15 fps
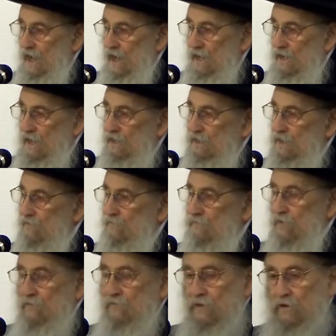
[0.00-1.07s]
I can
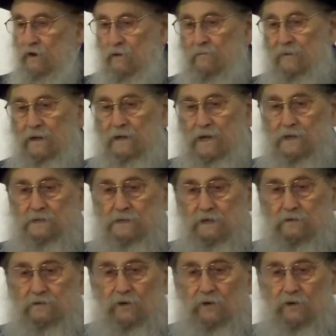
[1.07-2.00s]
even overcome my Yetzer